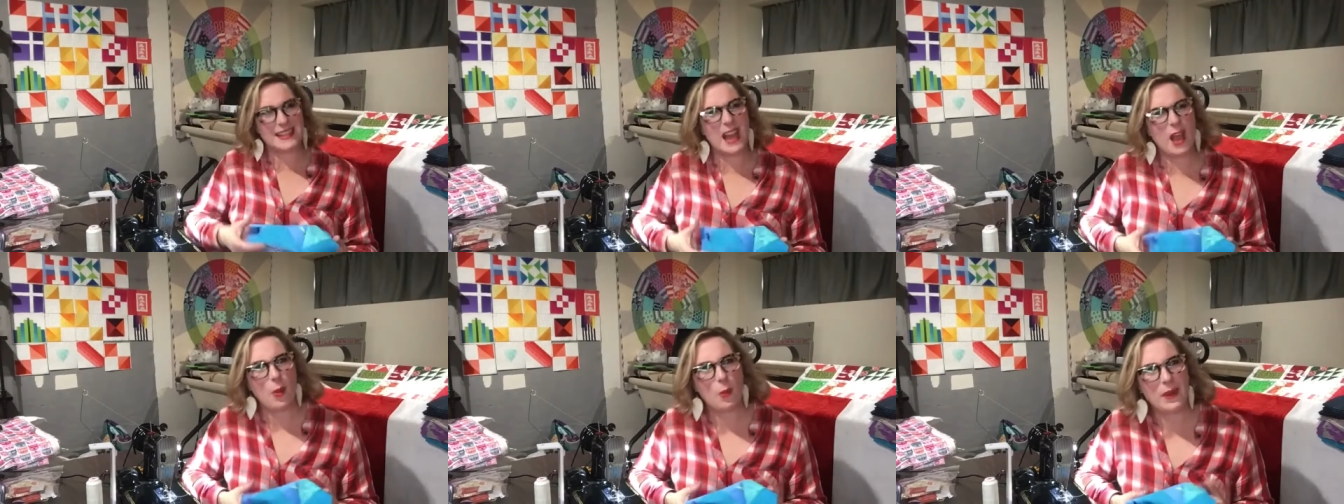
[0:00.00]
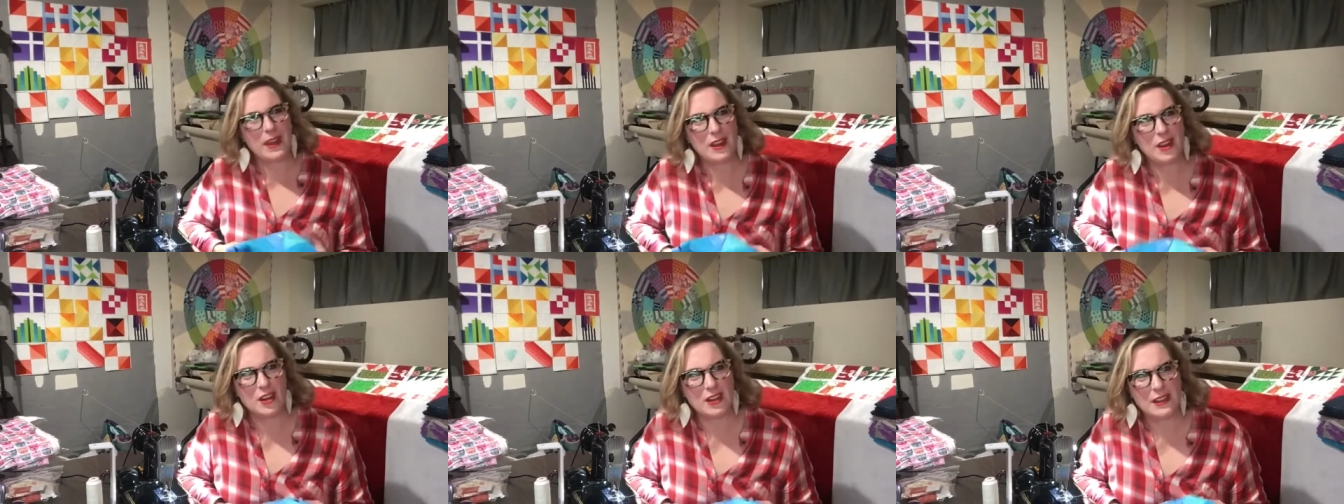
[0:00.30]
that
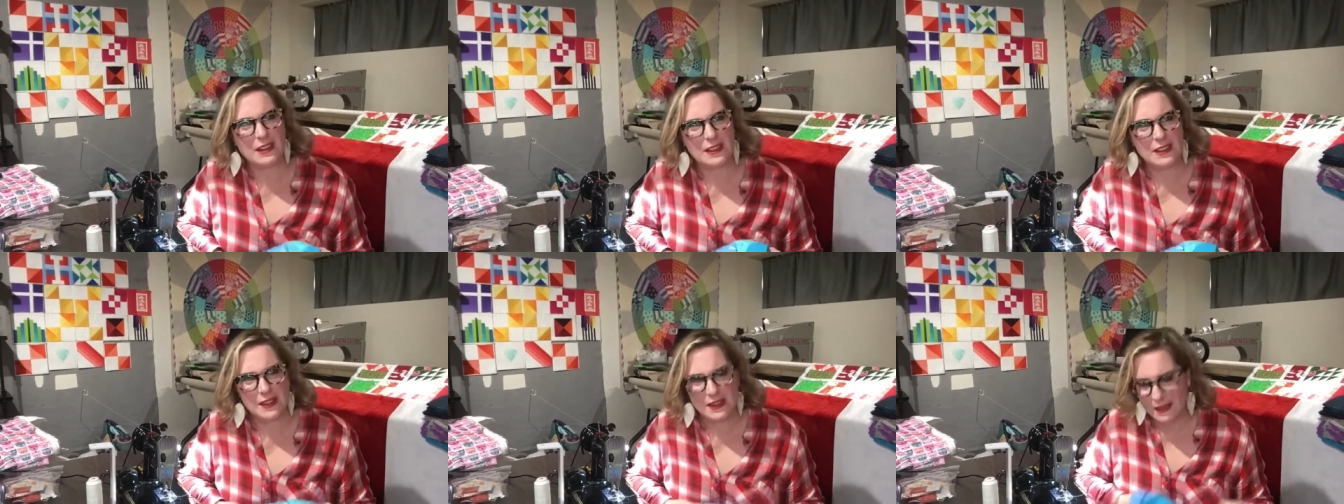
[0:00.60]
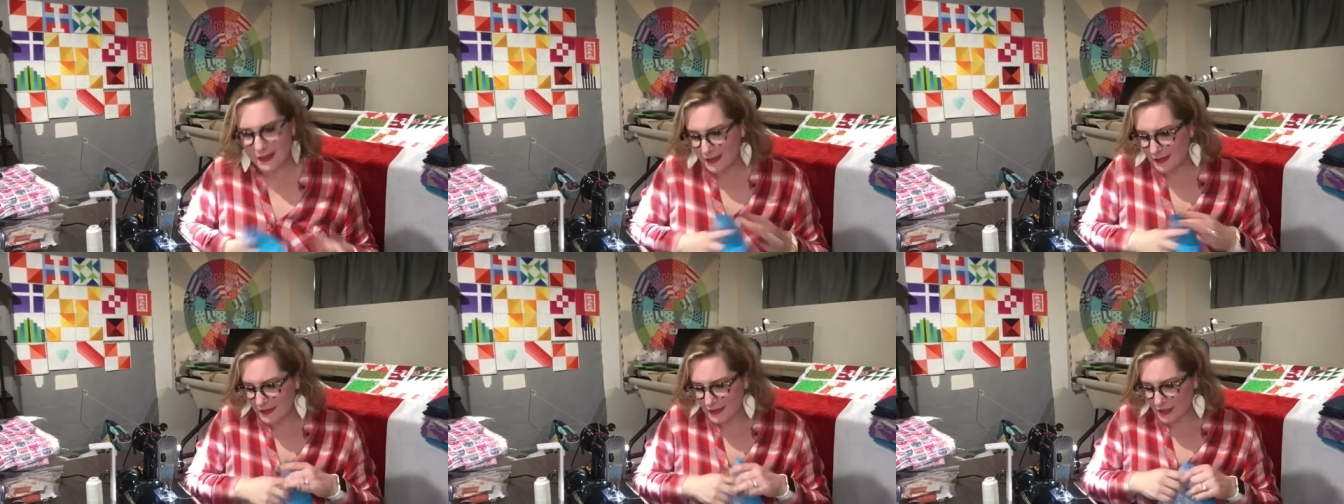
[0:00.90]
weird?
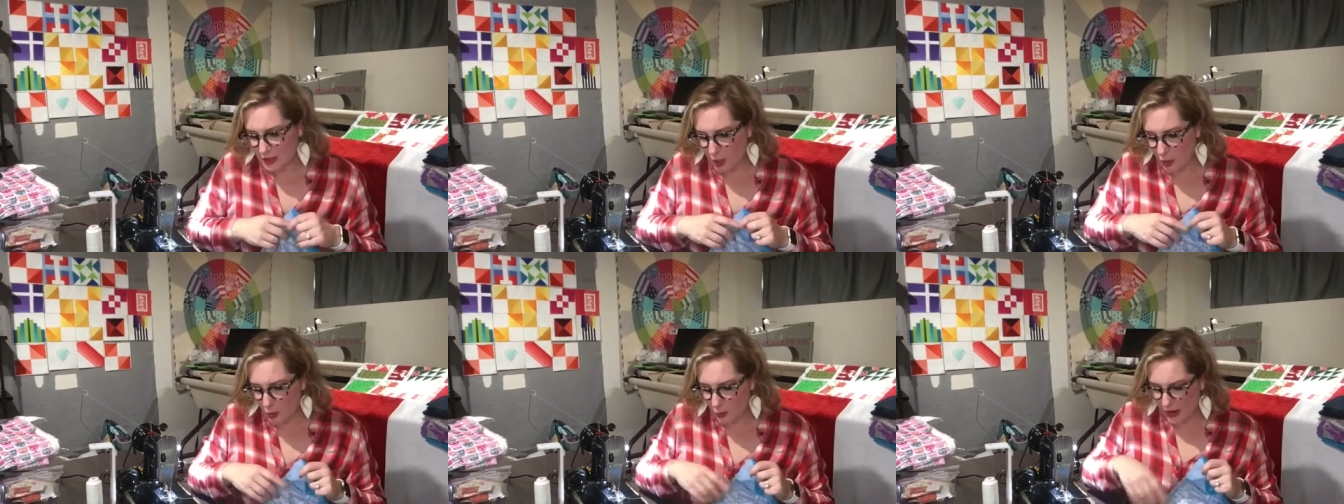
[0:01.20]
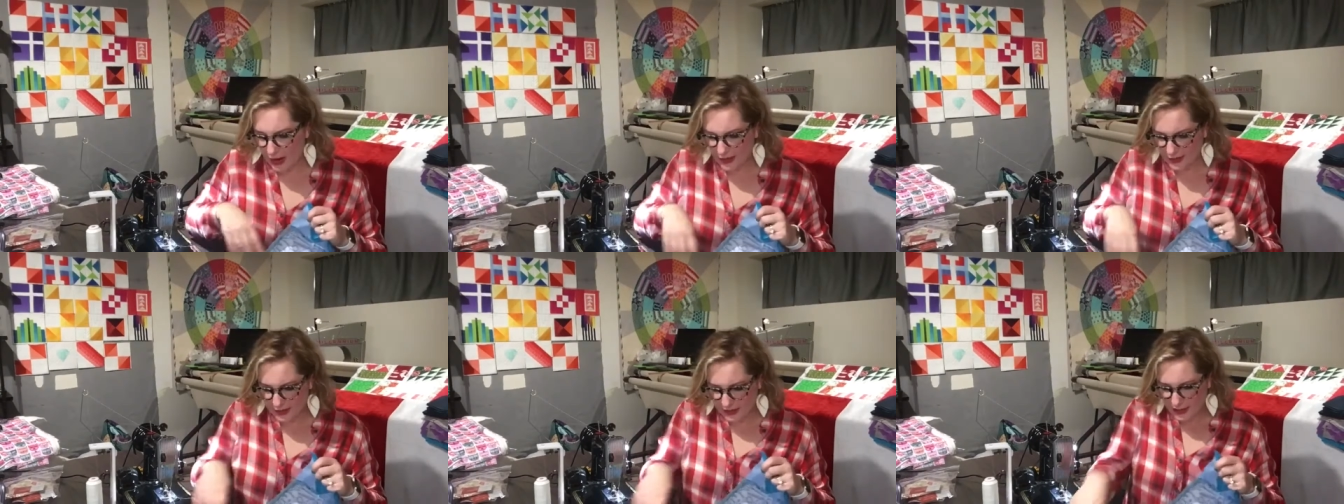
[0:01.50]
So
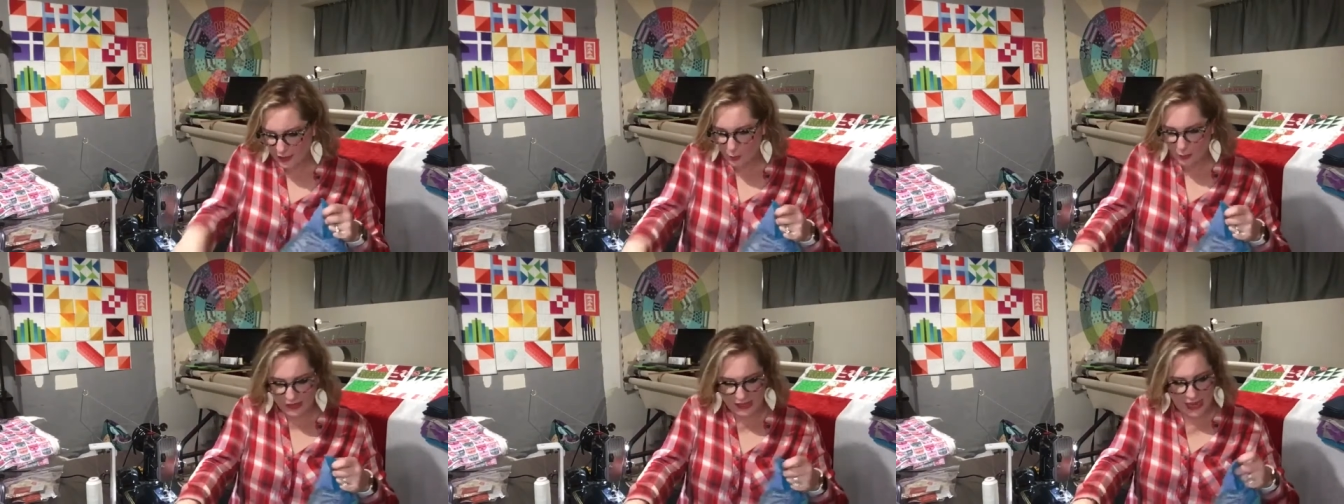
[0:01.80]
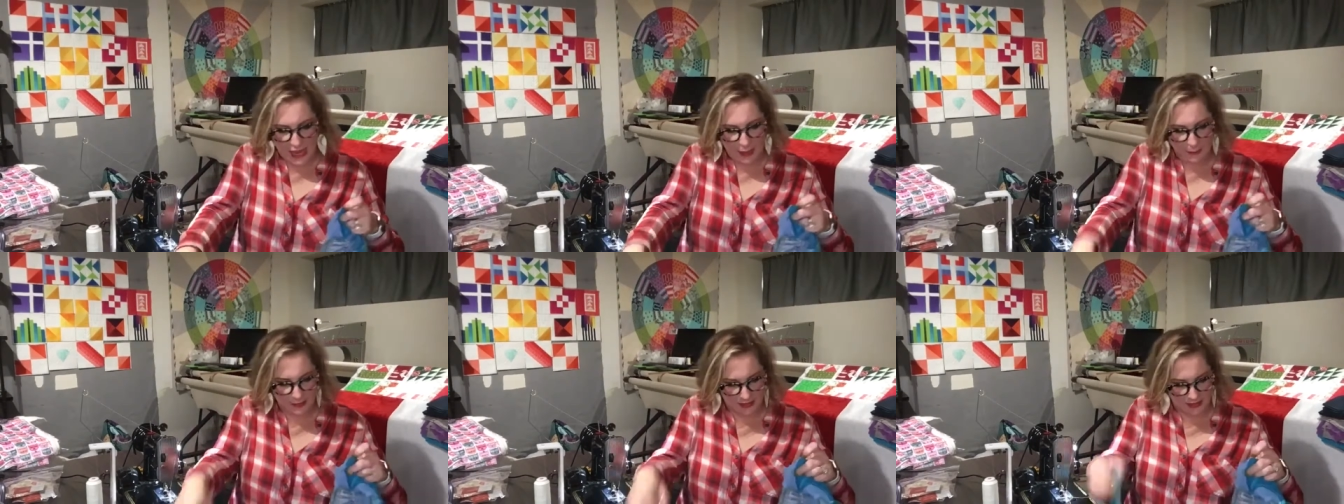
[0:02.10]
I think what
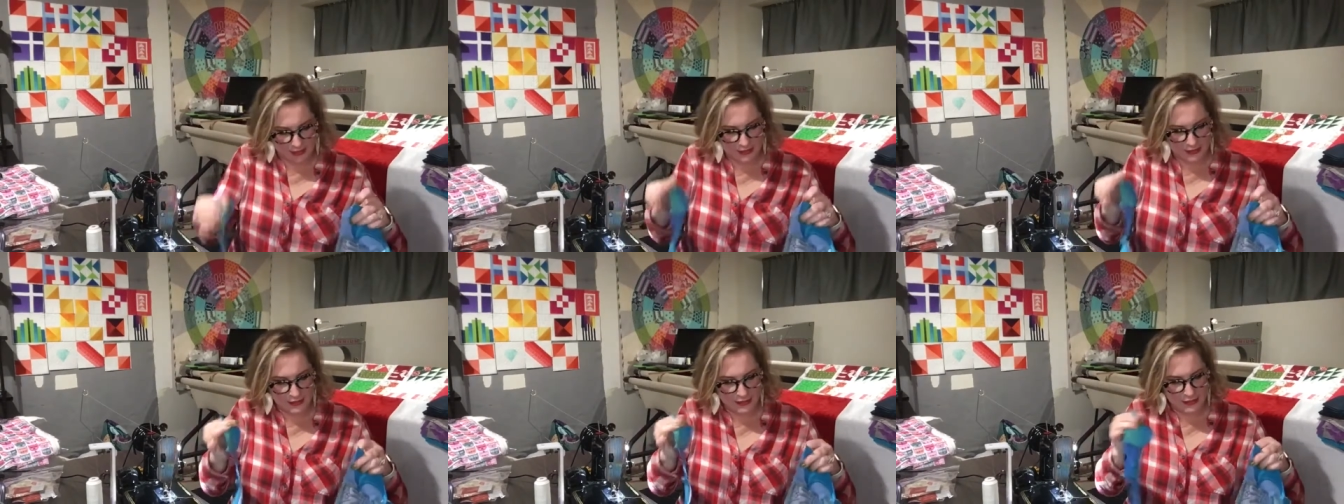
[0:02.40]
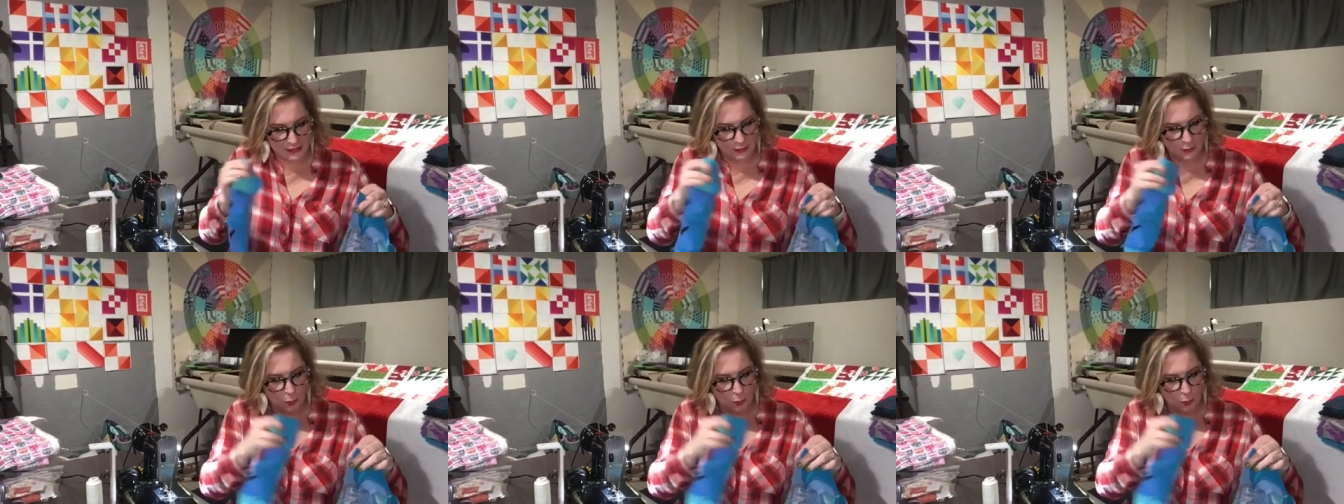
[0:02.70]
happened